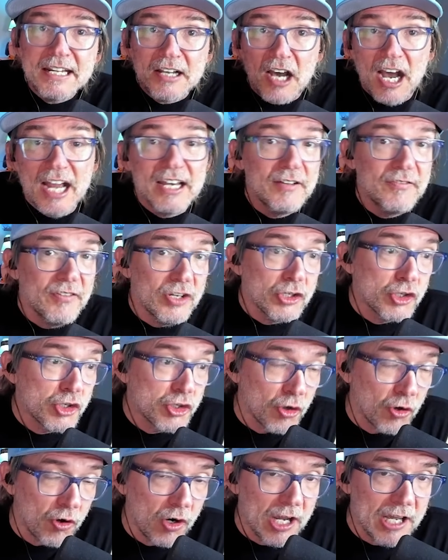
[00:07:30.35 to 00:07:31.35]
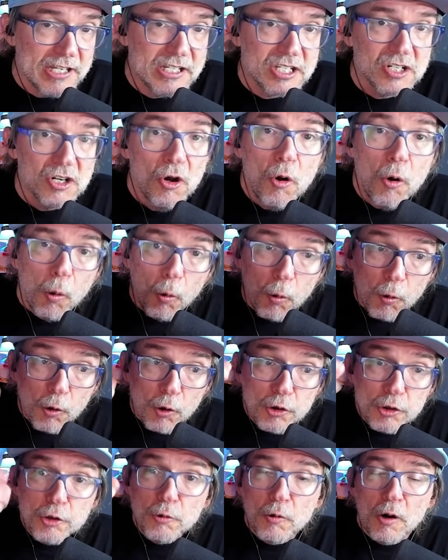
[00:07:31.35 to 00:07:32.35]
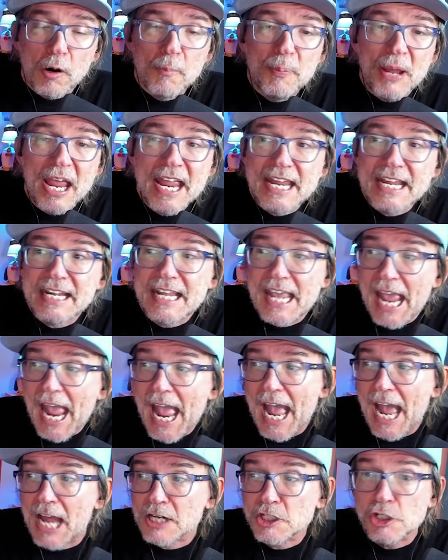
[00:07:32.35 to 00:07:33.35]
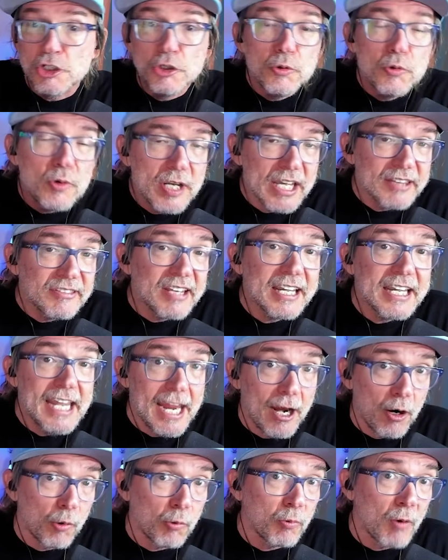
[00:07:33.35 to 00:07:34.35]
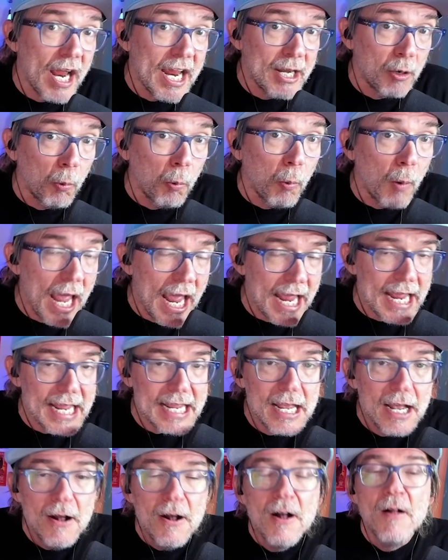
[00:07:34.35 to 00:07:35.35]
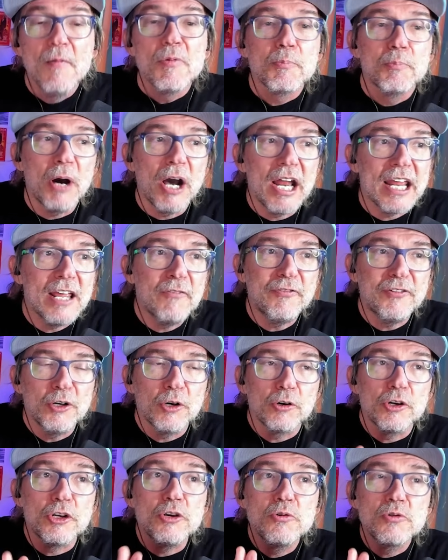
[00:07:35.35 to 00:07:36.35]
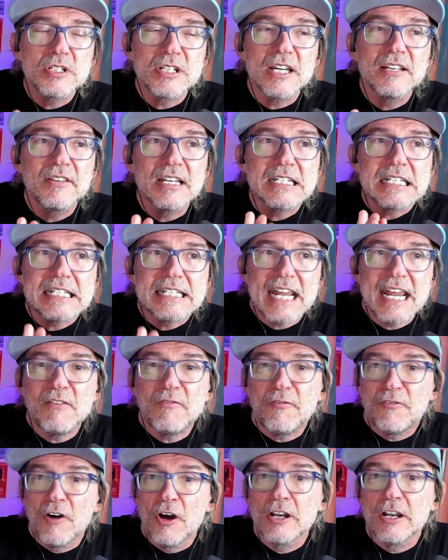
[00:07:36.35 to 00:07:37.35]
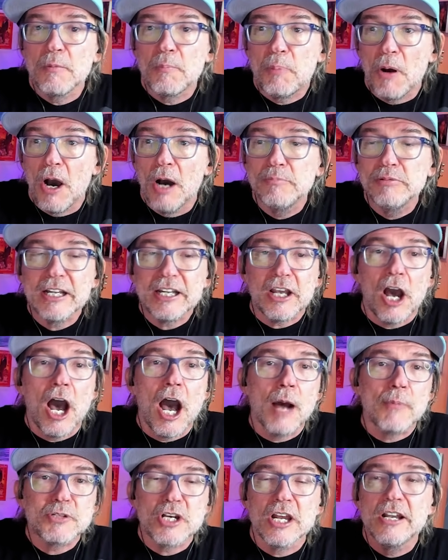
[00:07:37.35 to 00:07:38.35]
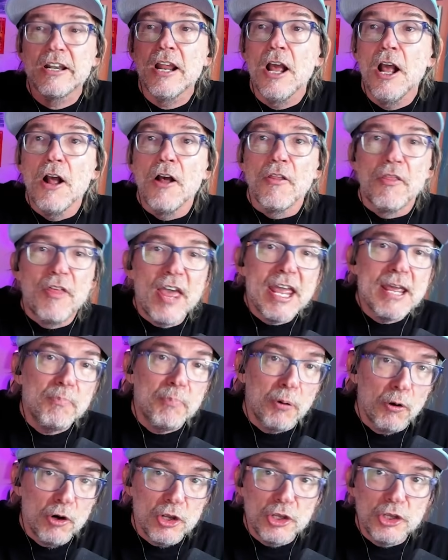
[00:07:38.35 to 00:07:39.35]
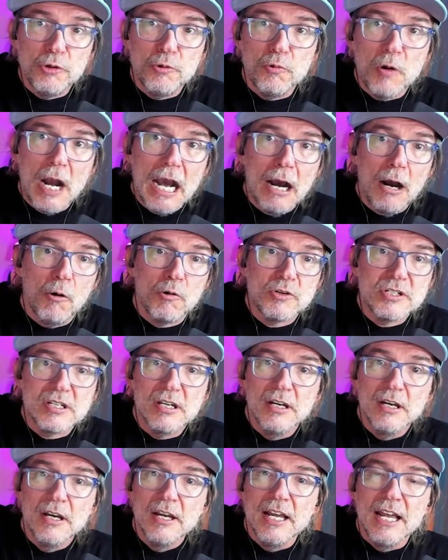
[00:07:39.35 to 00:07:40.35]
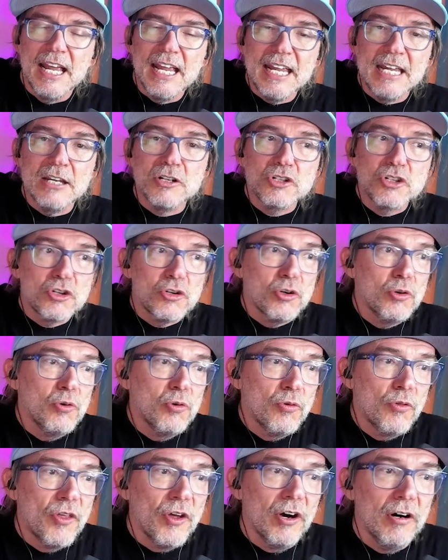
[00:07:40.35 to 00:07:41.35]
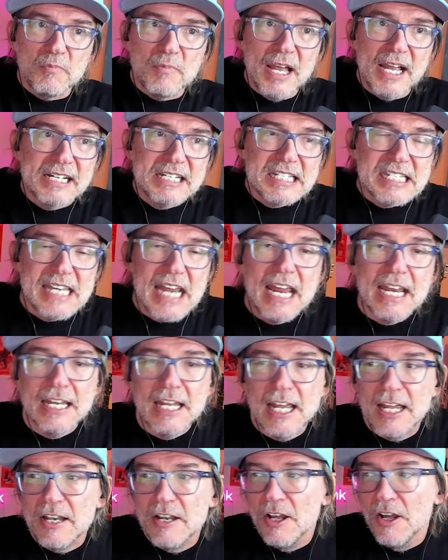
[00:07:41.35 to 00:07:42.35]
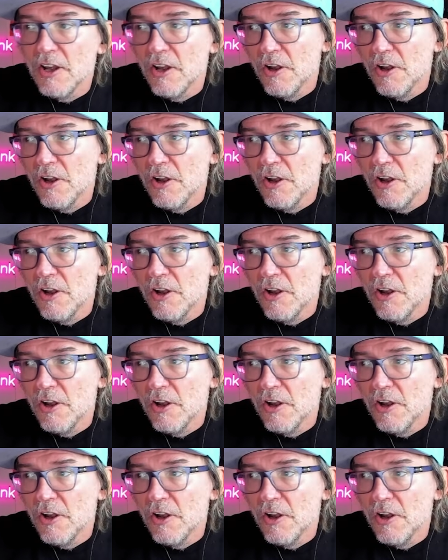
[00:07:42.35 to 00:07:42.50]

kind of insurance or you are paying cash, you get the care right away. But if you're using the state-funded public option, they put you out into the extended